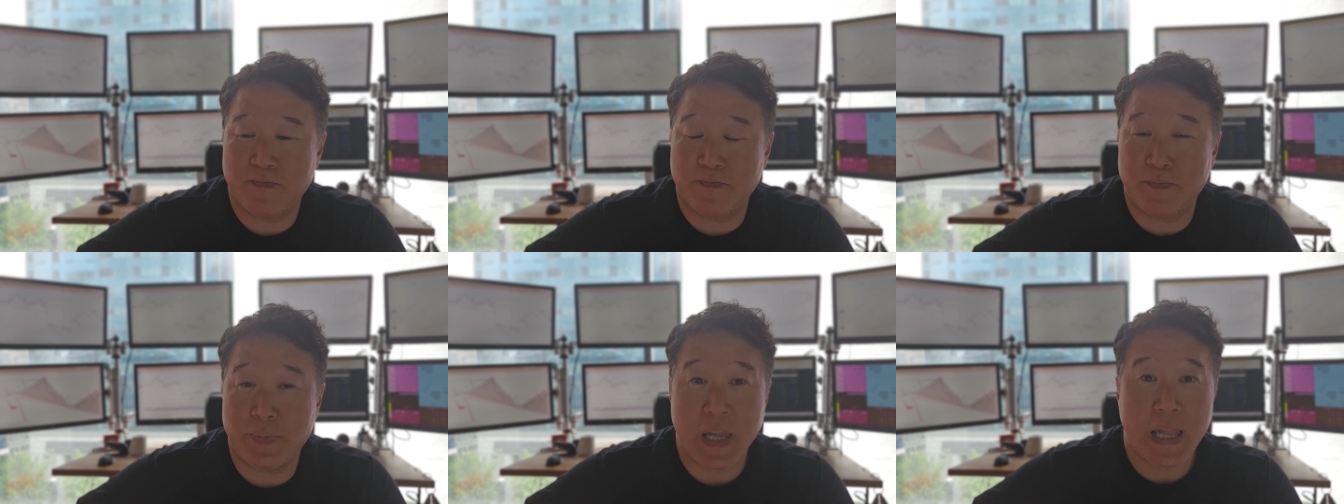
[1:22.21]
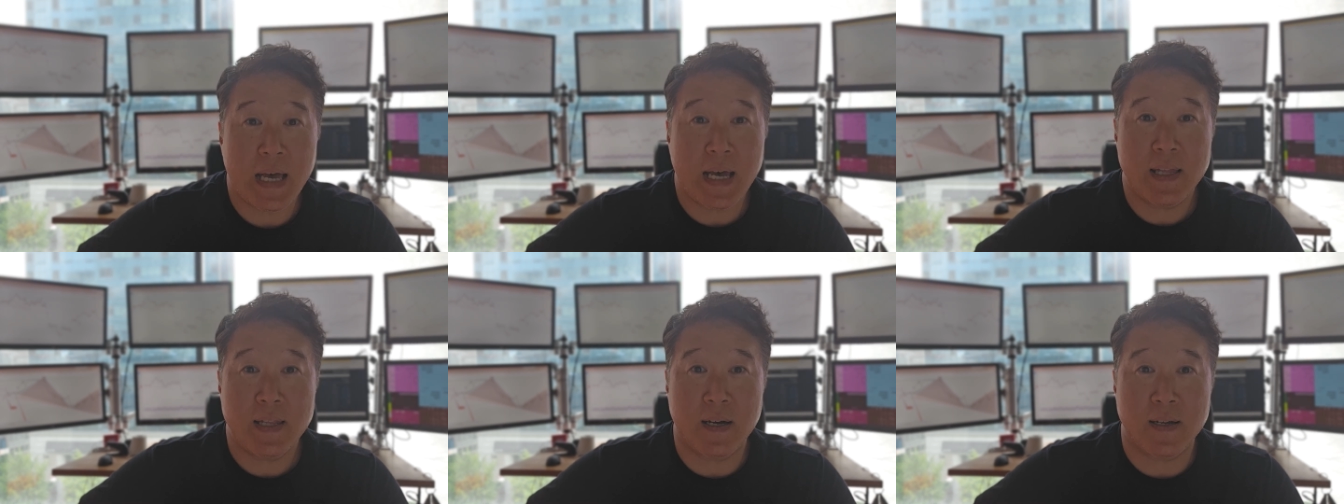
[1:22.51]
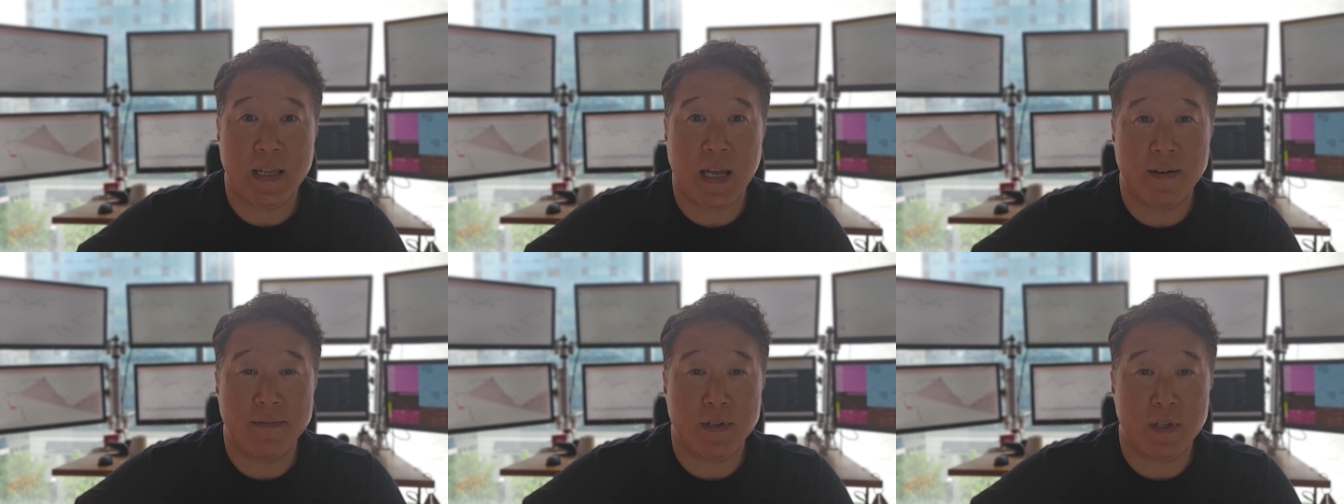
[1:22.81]
plan
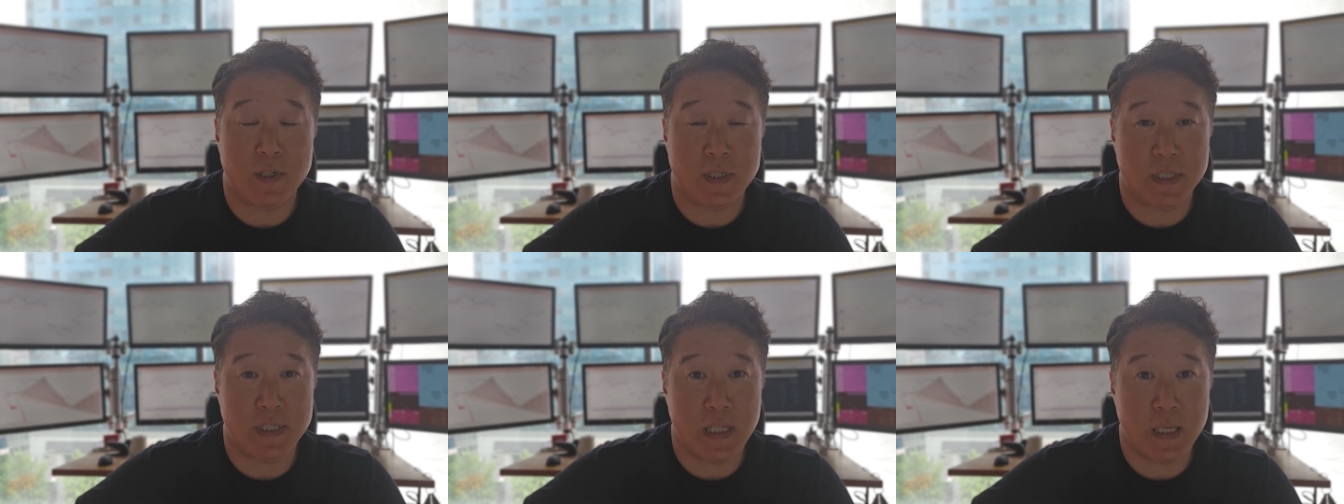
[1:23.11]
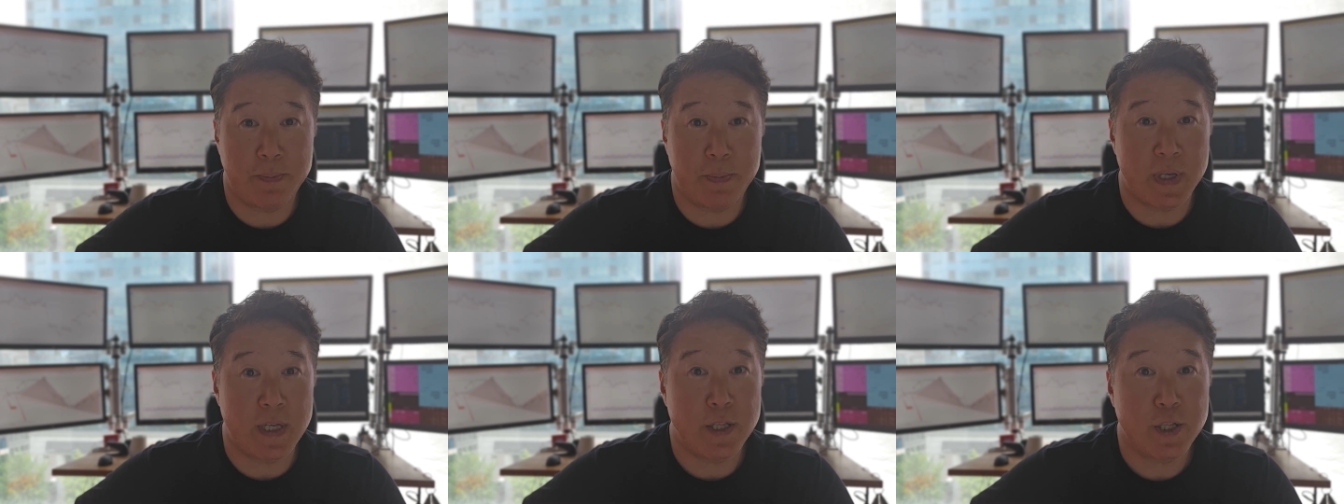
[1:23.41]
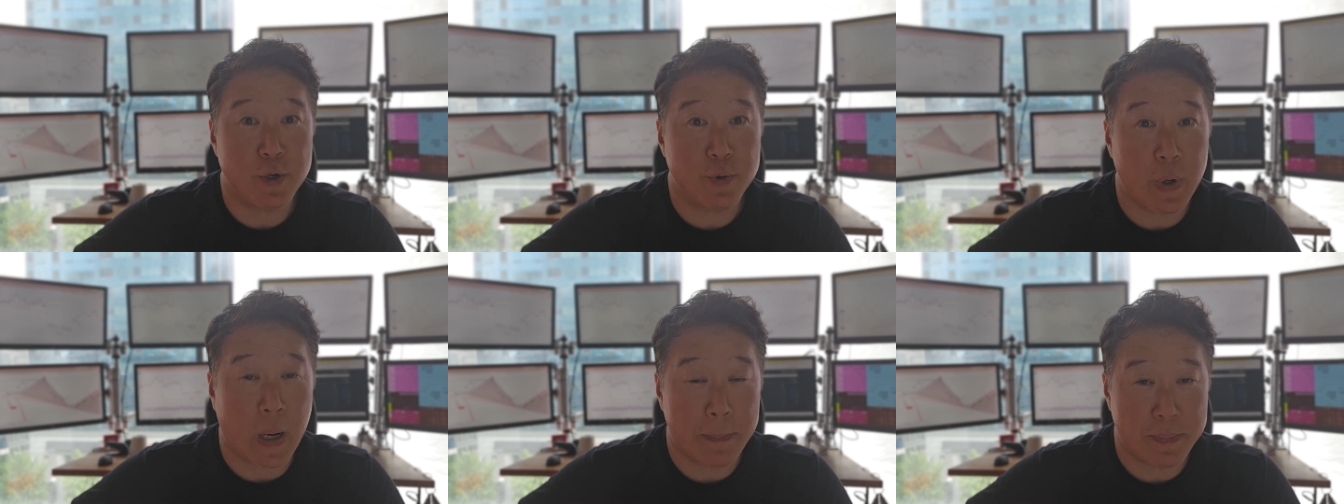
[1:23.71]
on having your sleep
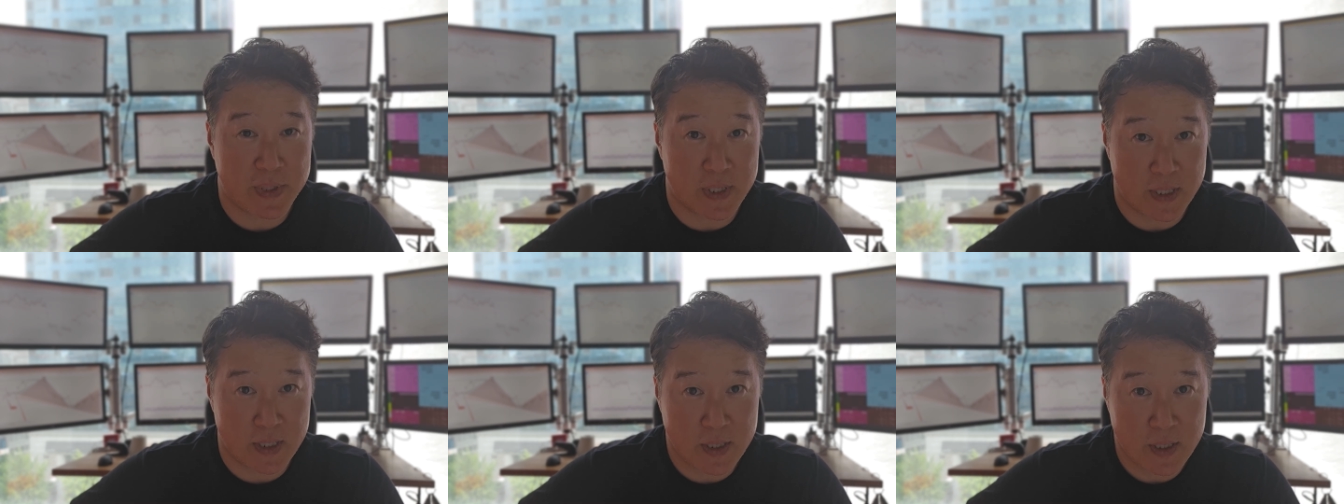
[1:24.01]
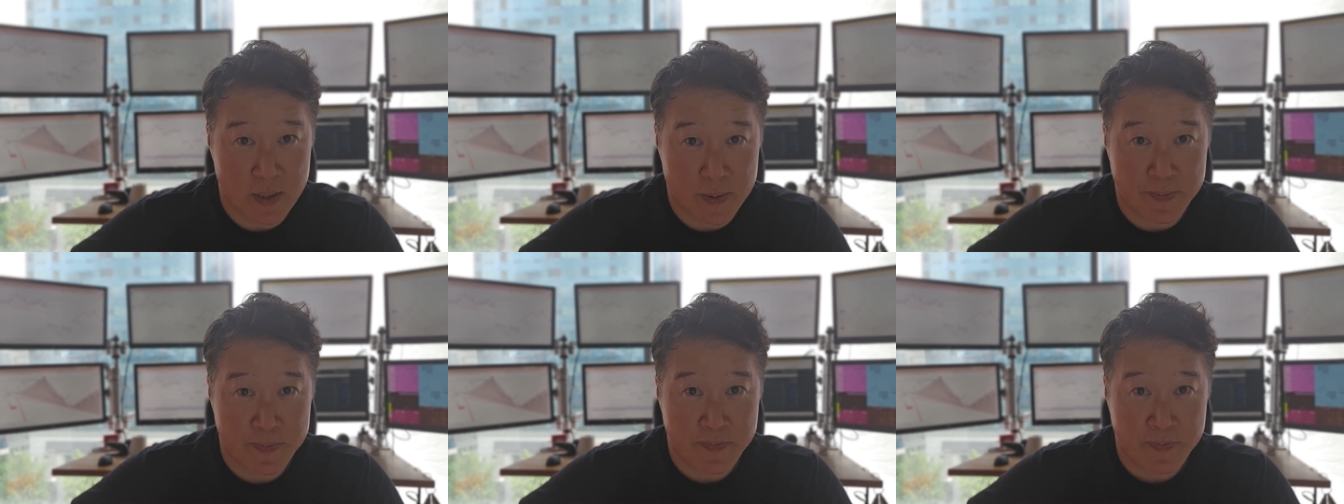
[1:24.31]
interrupted.